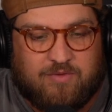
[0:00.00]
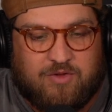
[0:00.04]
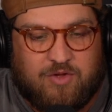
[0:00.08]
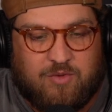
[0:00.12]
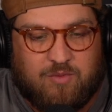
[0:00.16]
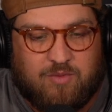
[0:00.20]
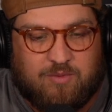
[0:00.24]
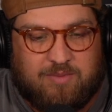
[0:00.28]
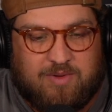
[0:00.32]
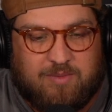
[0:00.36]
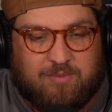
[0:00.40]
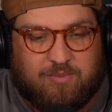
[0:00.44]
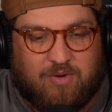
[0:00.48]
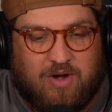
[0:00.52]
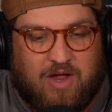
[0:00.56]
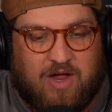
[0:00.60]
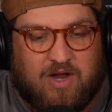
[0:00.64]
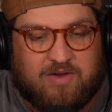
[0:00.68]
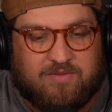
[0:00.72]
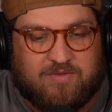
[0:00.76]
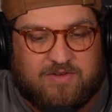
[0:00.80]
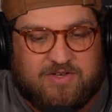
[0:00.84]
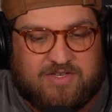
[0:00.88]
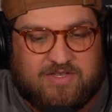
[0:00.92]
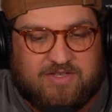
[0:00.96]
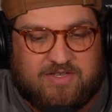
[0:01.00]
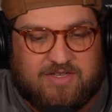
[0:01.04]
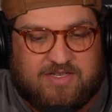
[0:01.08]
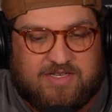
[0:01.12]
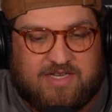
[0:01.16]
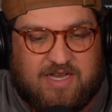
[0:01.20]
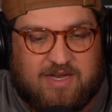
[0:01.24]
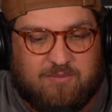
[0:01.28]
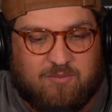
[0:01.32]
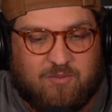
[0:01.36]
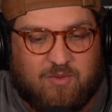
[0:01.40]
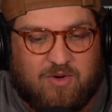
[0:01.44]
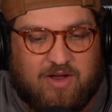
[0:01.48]
you would be proud of us in the
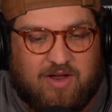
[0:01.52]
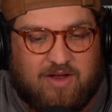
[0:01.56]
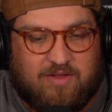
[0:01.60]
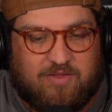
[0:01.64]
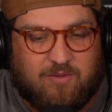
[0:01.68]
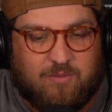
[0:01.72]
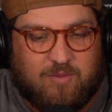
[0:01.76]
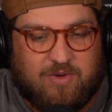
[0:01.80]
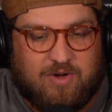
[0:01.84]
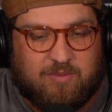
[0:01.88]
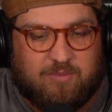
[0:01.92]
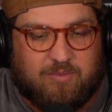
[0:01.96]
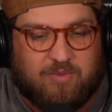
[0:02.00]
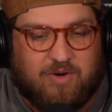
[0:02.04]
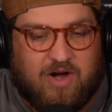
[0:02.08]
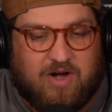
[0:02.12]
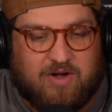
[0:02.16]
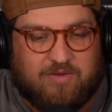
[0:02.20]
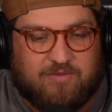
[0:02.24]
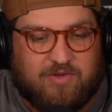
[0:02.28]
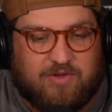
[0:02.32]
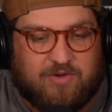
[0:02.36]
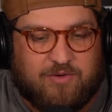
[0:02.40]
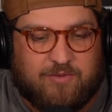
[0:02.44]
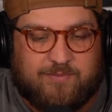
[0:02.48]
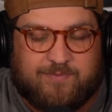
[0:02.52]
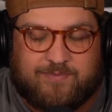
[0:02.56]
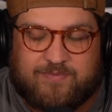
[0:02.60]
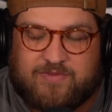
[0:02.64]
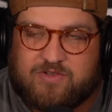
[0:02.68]
same way that we are proud of you.